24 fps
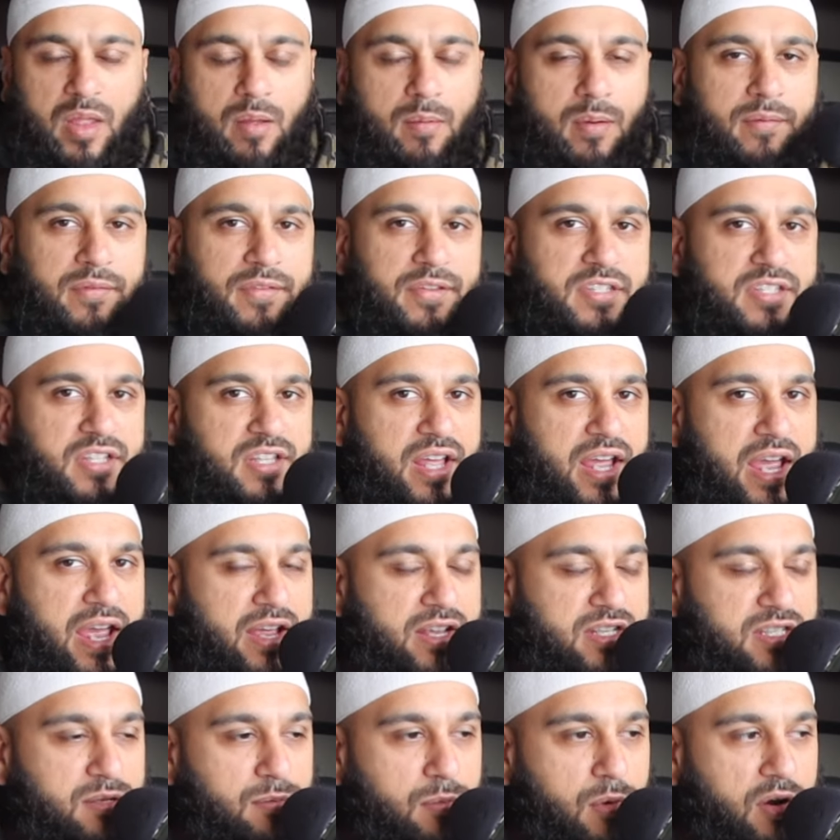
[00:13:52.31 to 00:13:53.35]
Maybe this is the
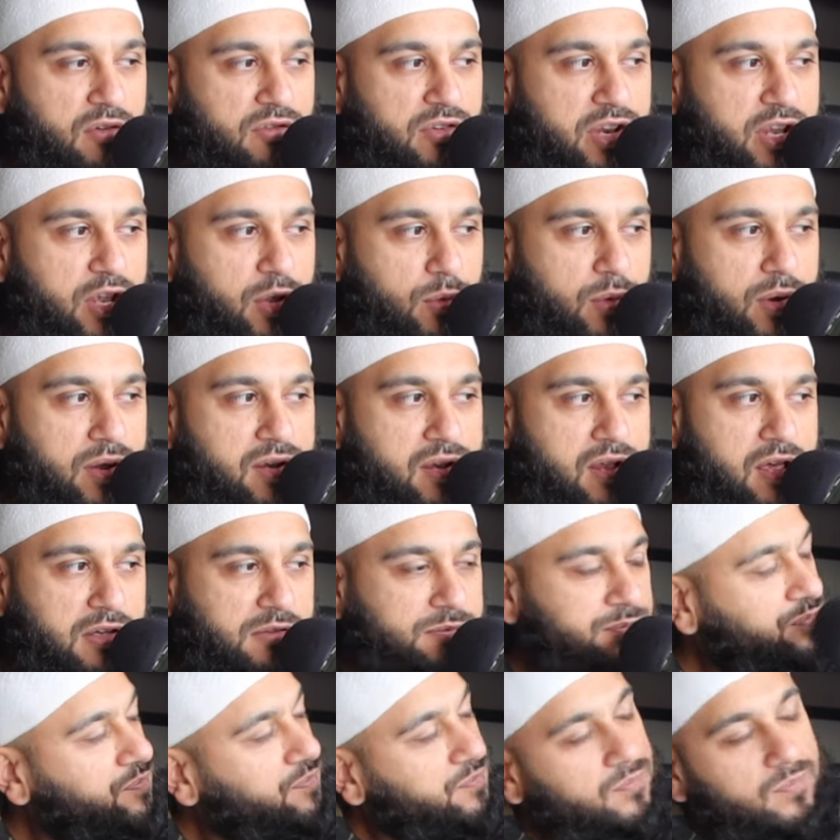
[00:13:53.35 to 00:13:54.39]
ASMR video right
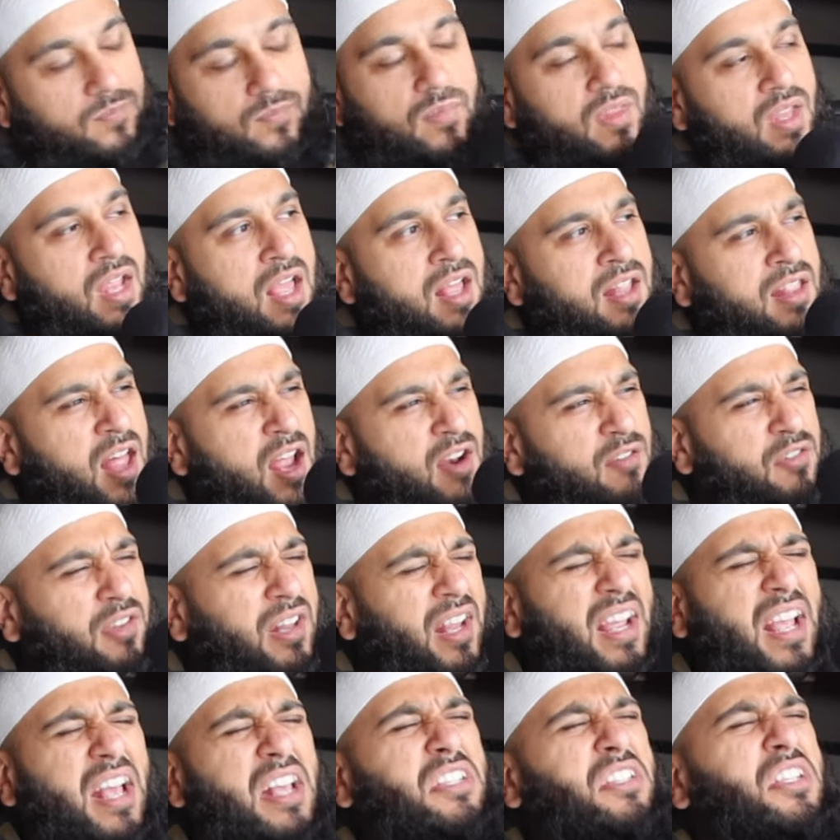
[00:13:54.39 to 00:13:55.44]
now. A lot of you
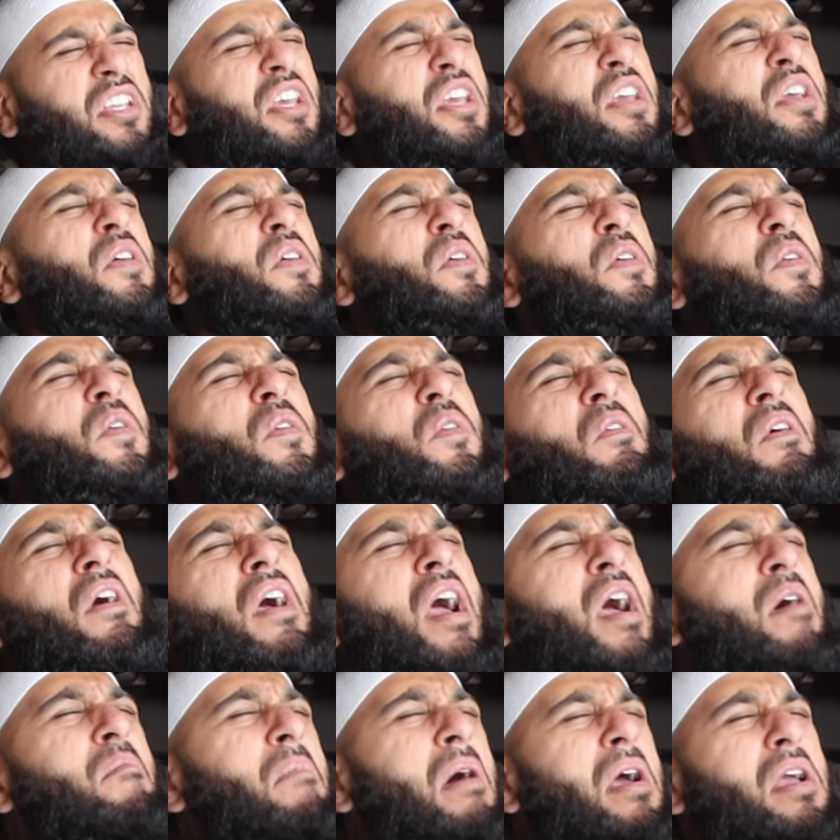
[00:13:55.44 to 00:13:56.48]
like, SQ,
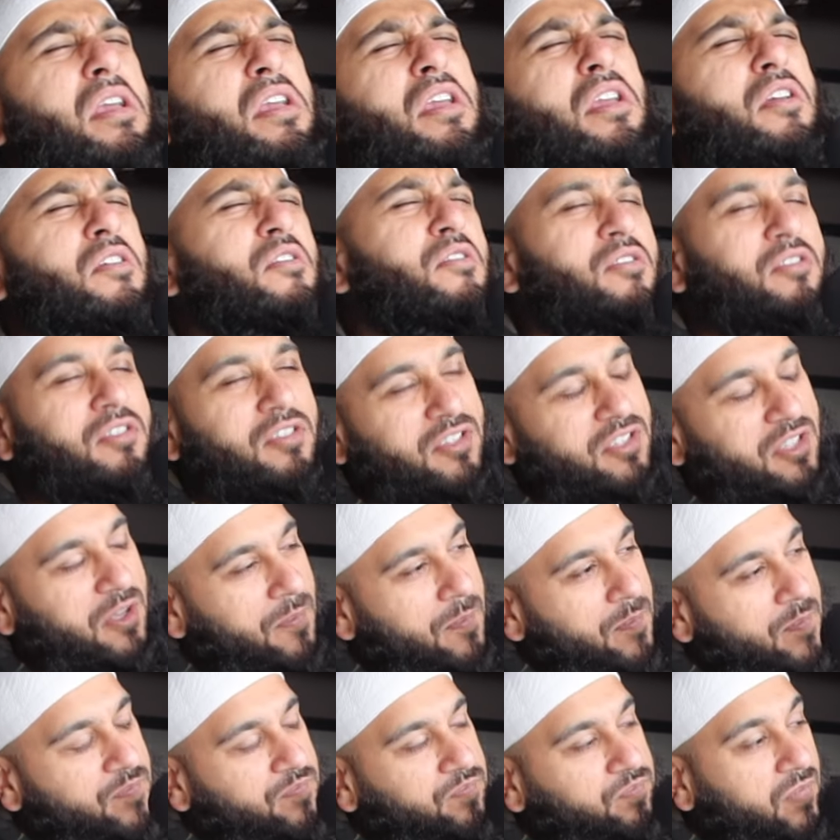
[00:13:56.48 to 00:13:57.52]
my ears.
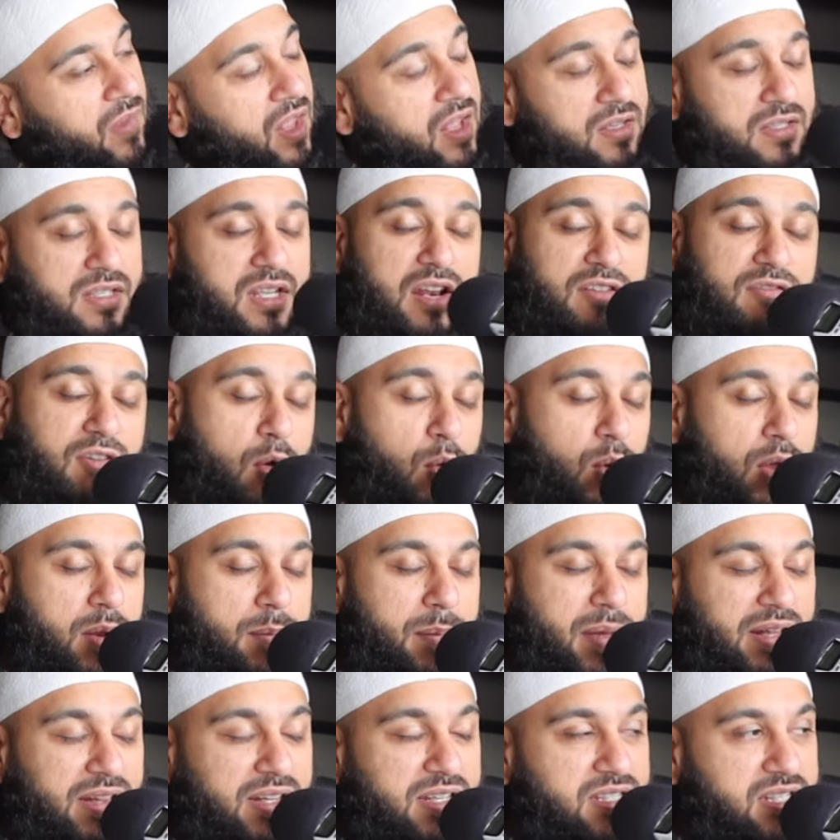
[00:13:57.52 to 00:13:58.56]
Listen, if I want
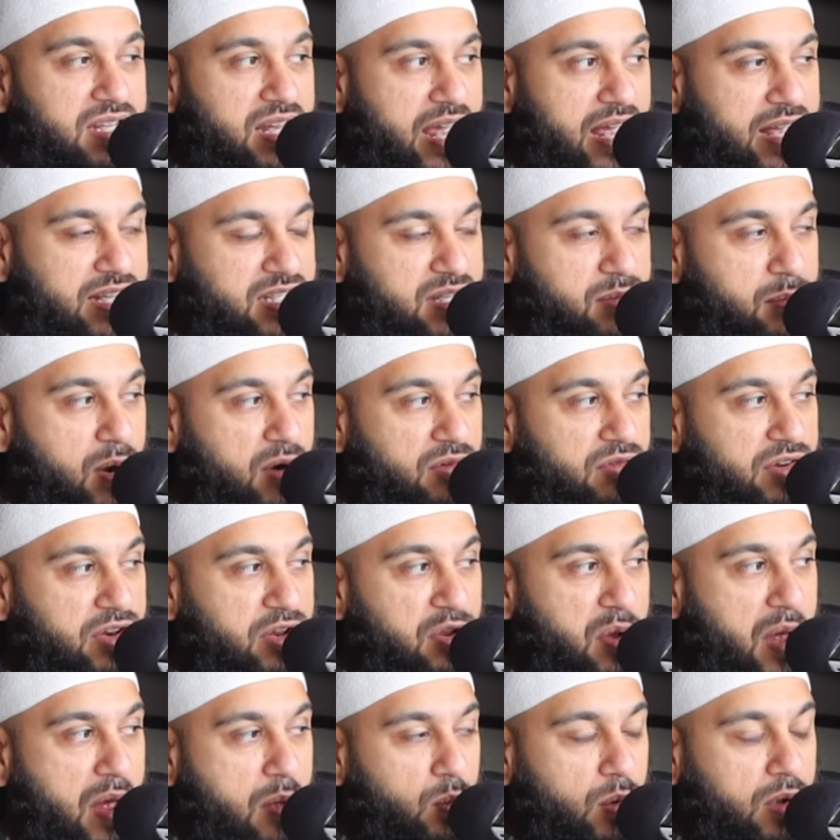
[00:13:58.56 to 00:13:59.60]
to make this an ASMR
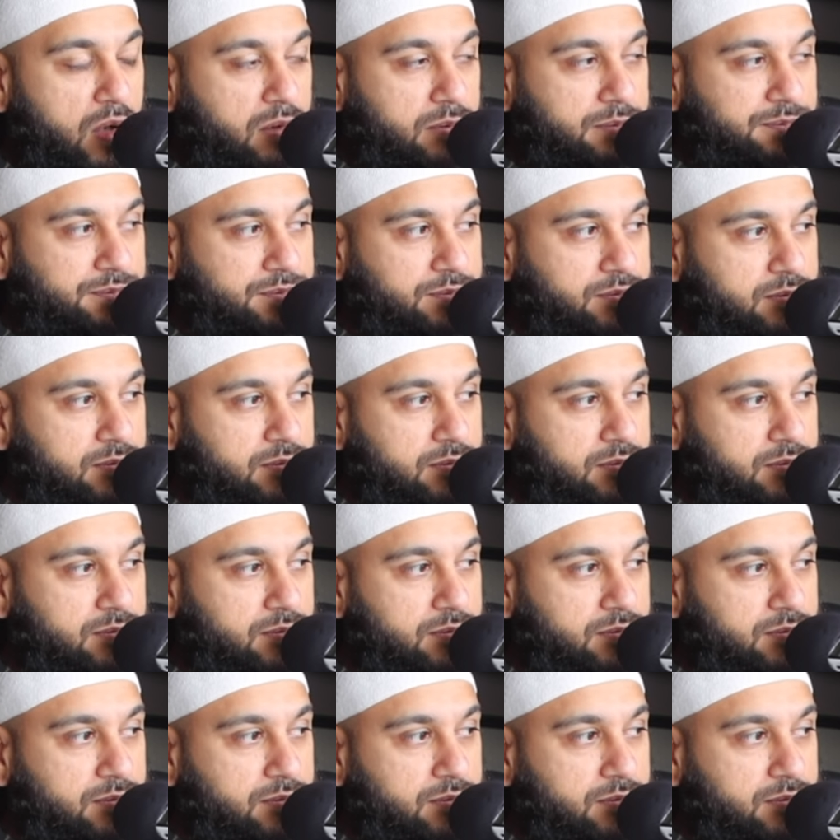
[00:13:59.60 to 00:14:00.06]
video, I will.